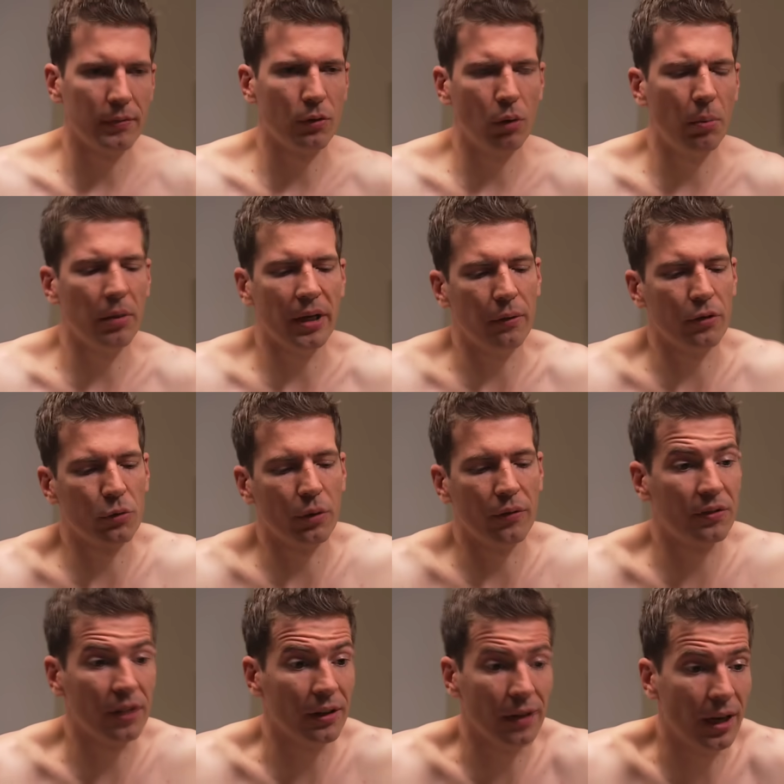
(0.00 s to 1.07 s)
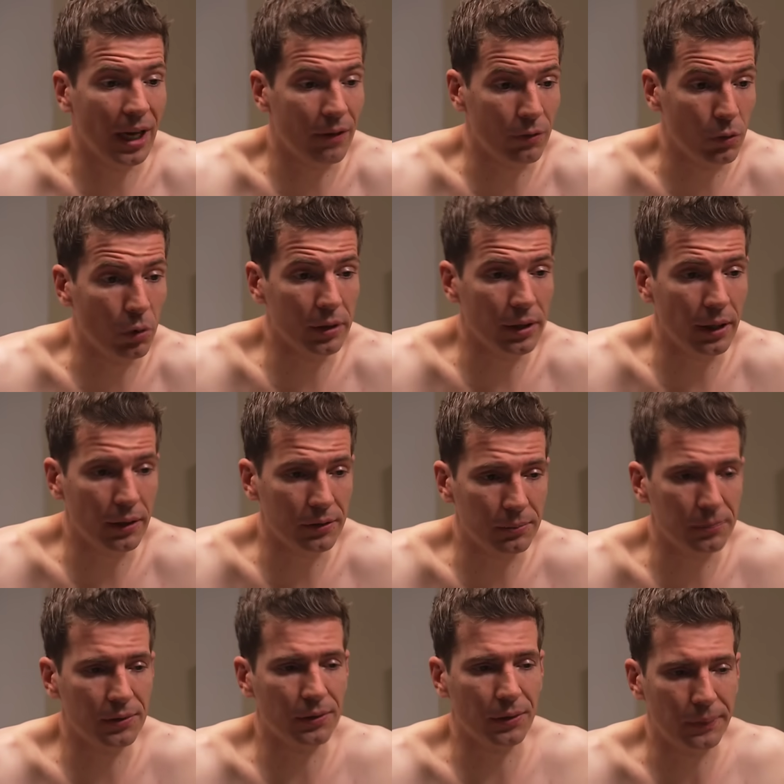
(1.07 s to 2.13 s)
the woman I was with didn't have an orgasm.
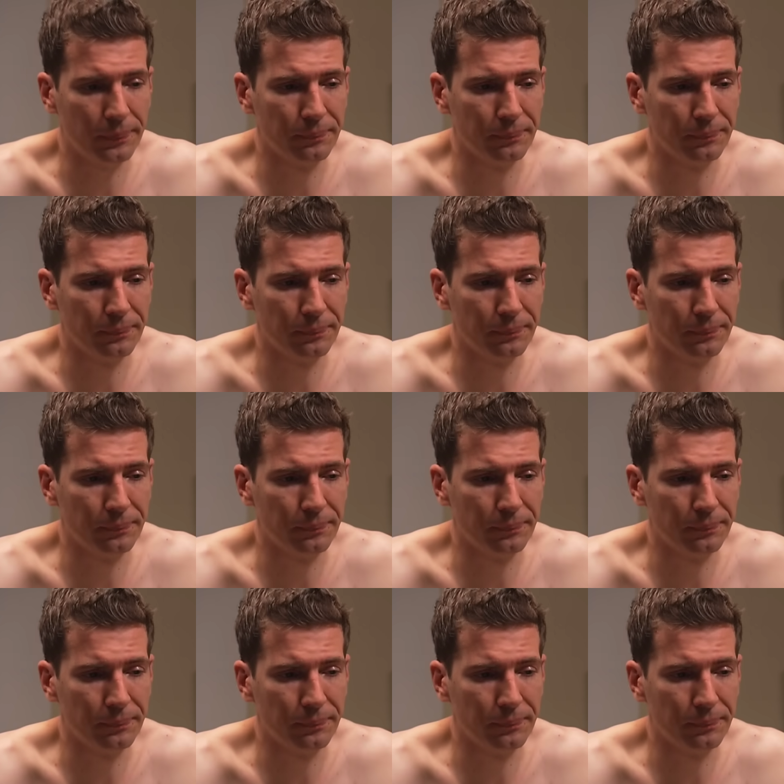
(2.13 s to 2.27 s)
So.